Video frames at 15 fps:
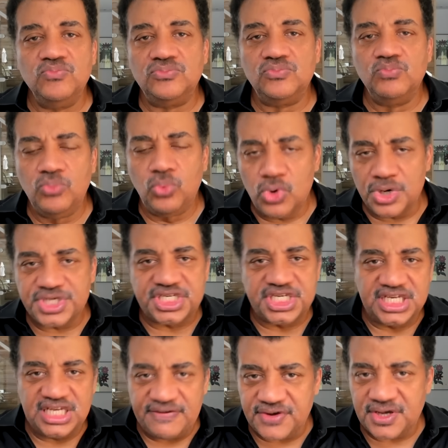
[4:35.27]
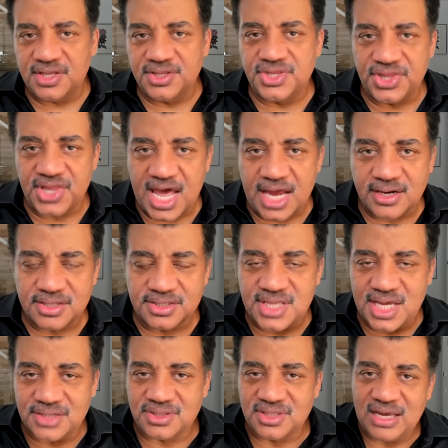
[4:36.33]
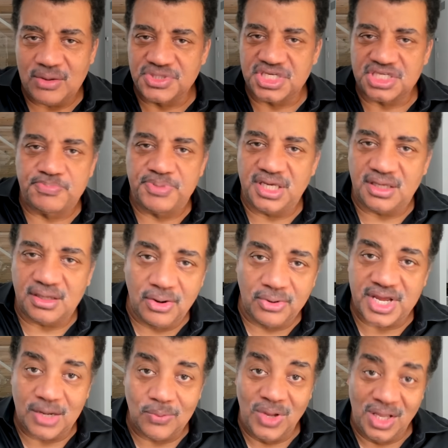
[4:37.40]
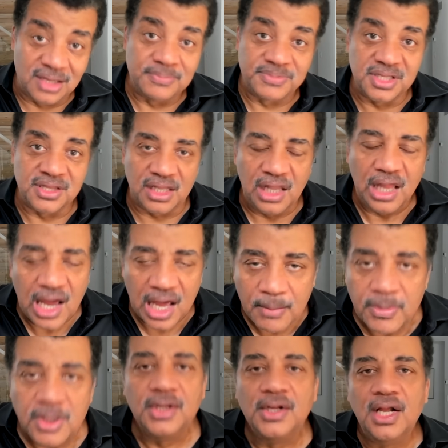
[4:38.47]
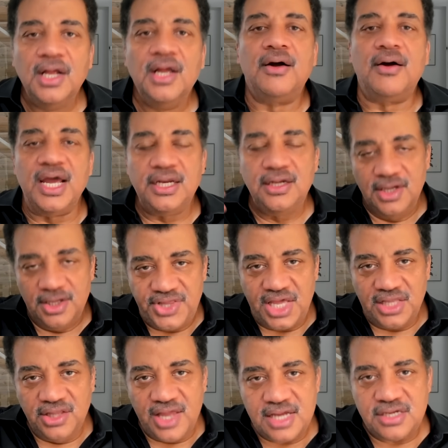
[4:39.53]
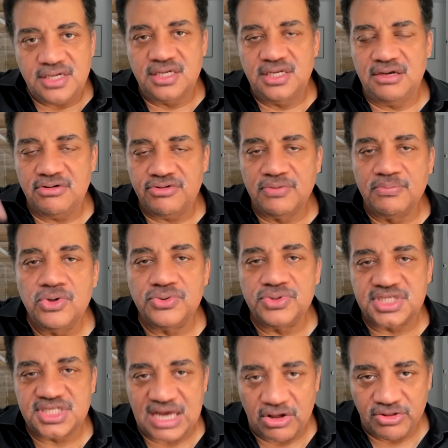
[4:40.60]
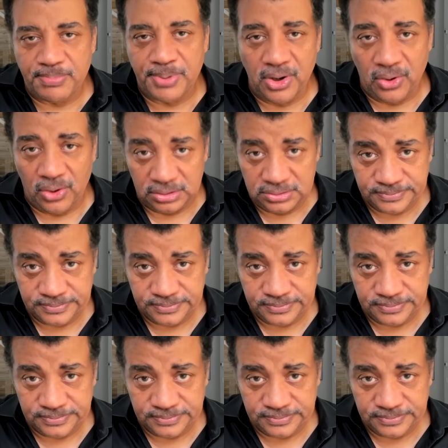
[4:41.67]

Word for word: more significant than that, because that that would just be okay. Welcome to the club. All right, they landed near the moon's south pole.